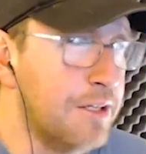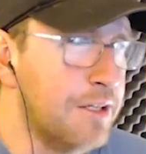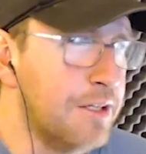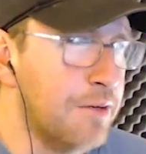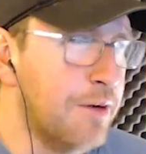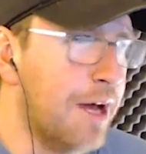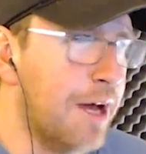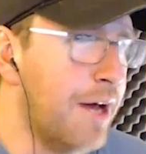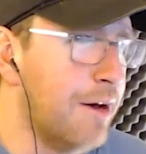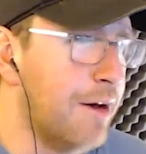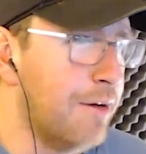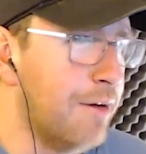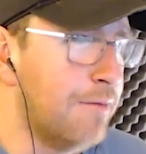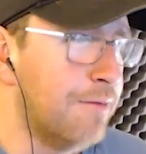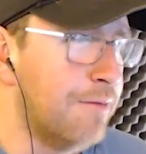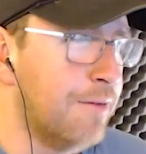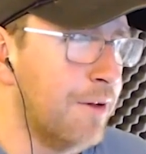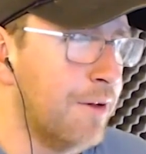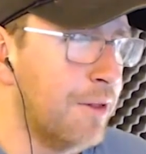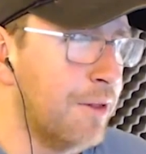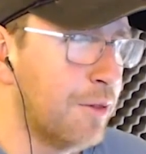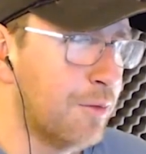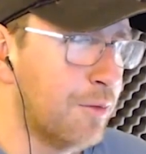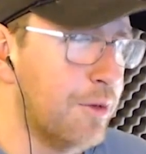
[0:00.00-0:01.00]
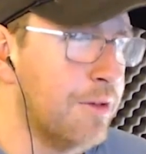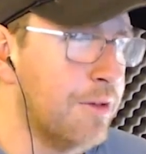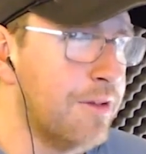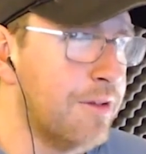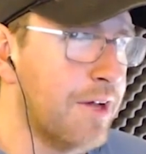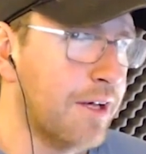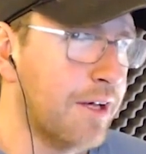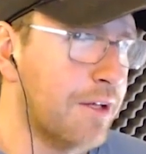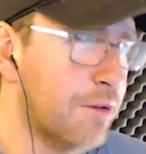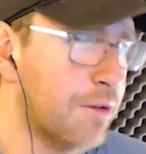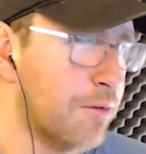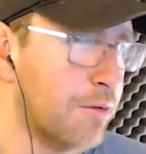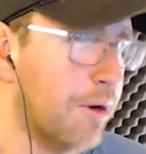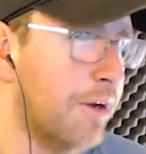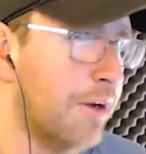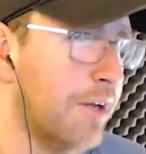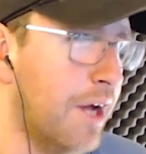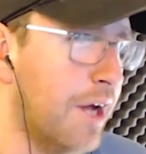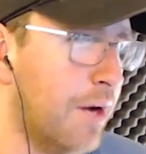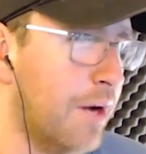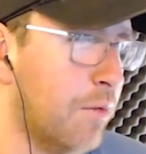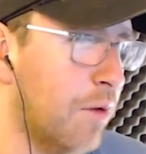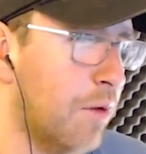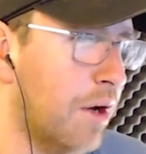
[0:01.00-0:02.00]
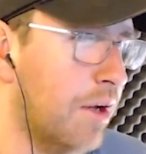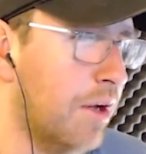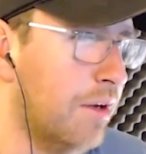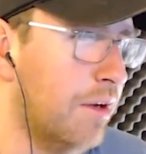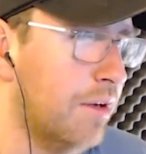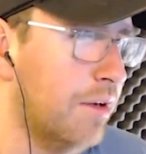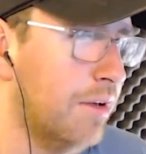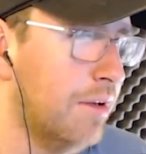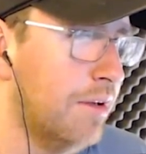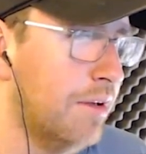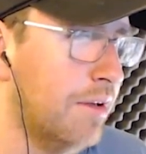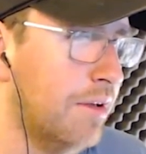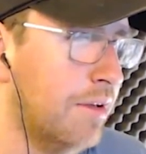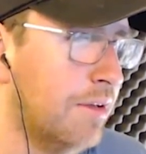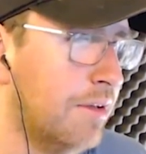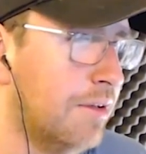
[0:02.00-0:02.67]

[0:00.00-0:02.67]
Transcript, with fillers: you have three seconds right now. One. Do